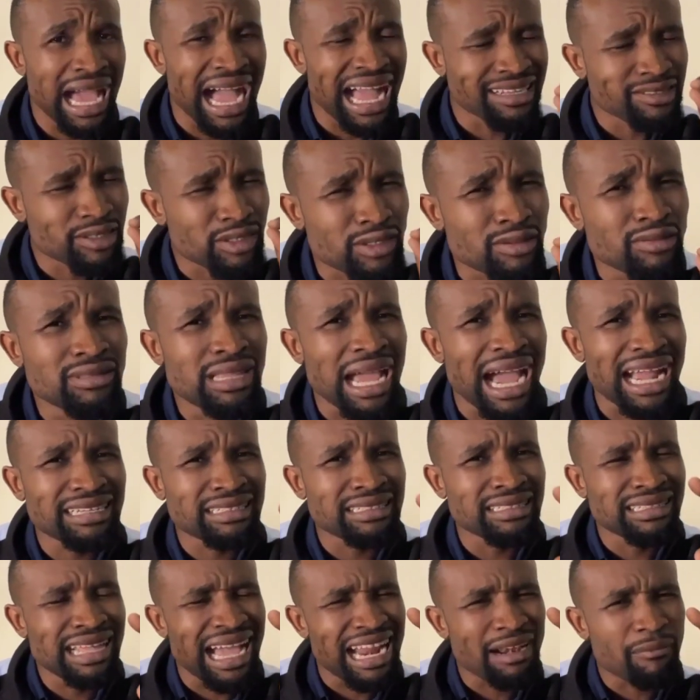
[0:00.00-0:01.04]
that
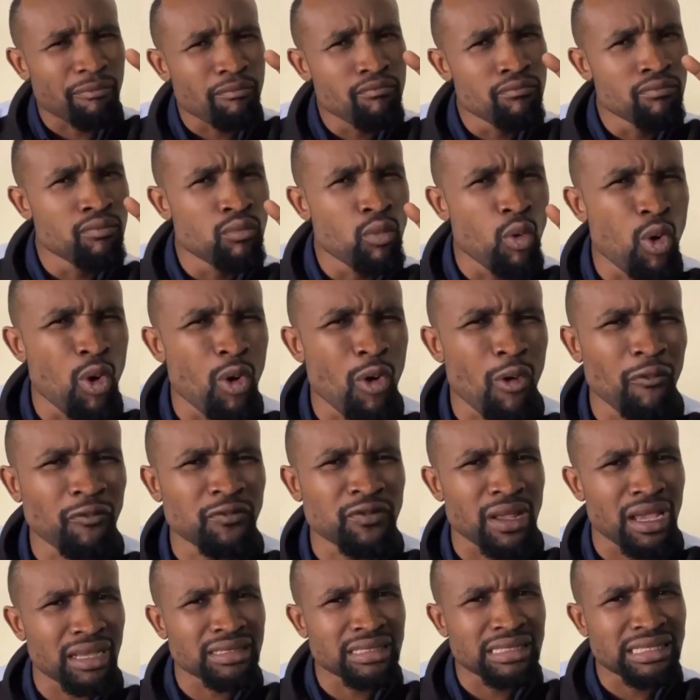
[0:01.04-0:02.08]
that that
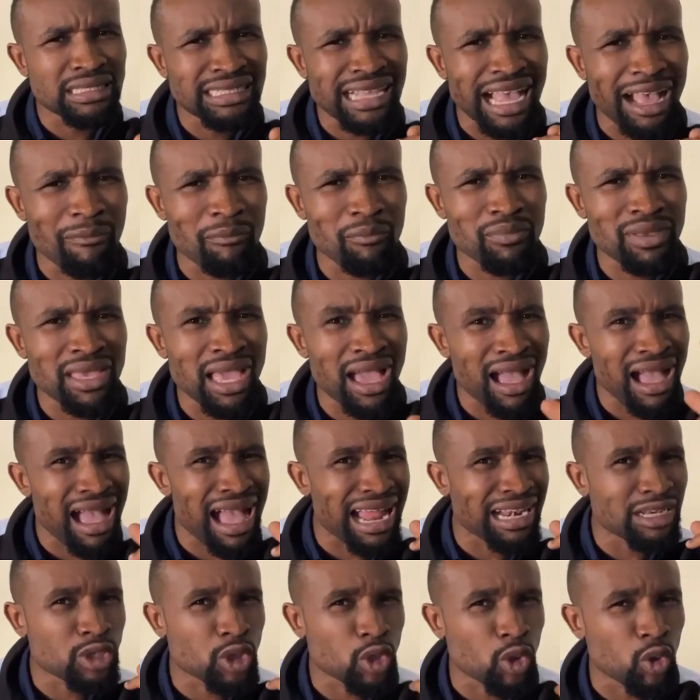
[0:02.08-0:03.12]
moved
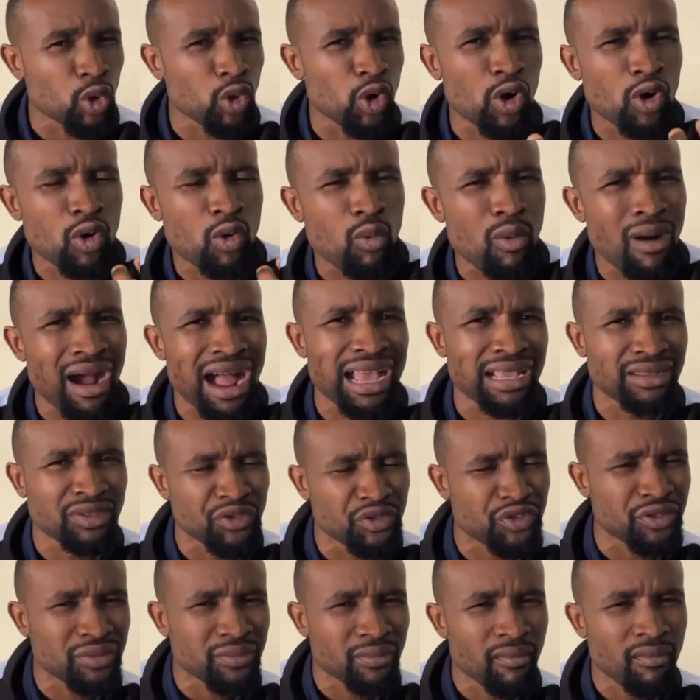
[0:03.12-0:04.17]
Zambia and
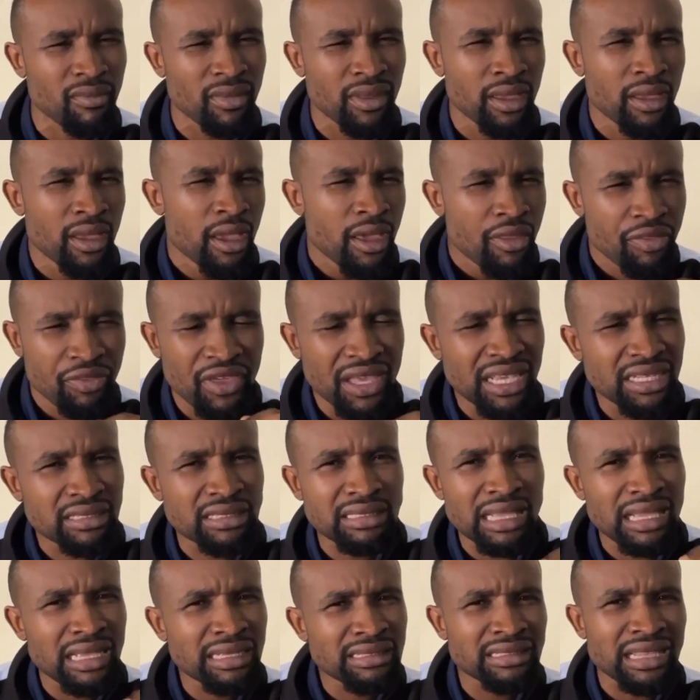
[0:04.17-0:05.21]
clockwise
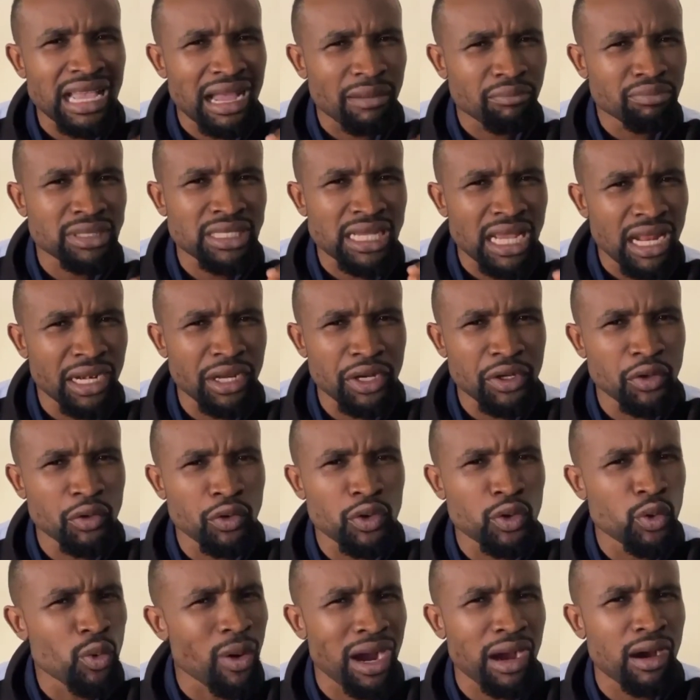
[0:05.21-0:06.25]
these things, I'm telling
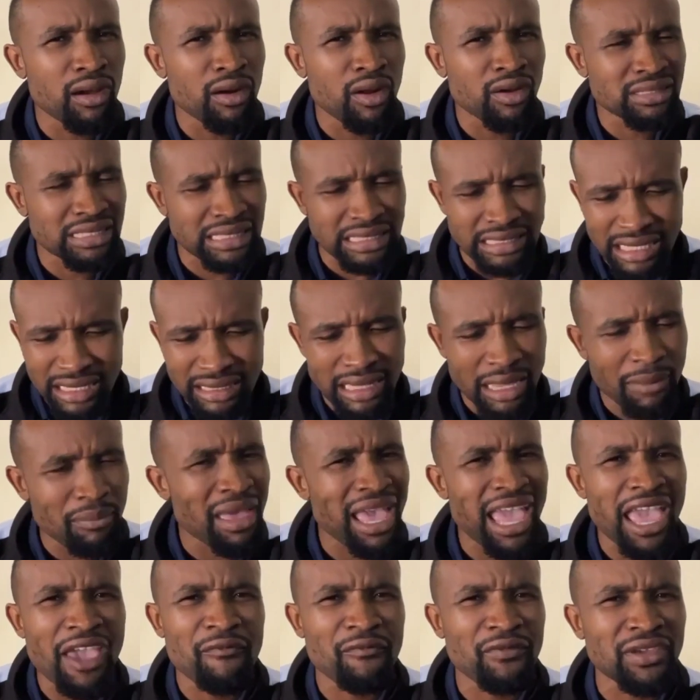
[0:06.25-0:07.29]
you, you are going to see
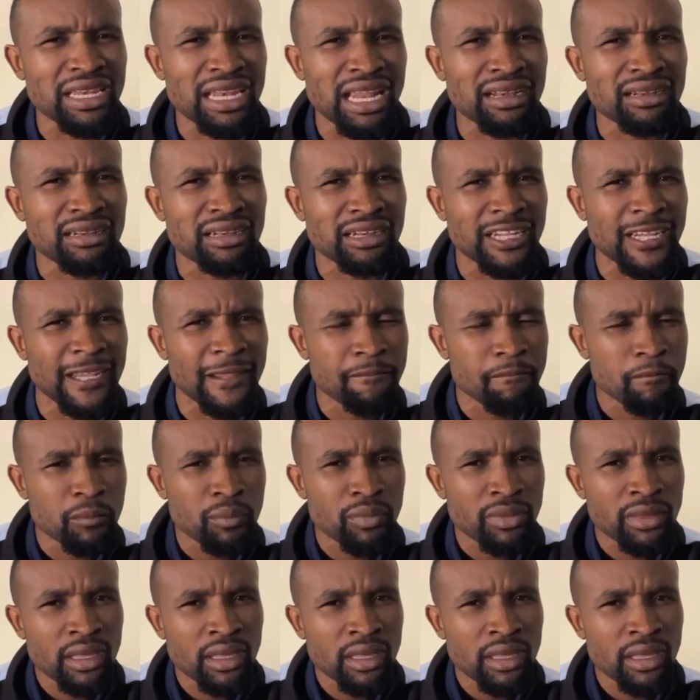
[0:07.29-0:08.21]
them evidently.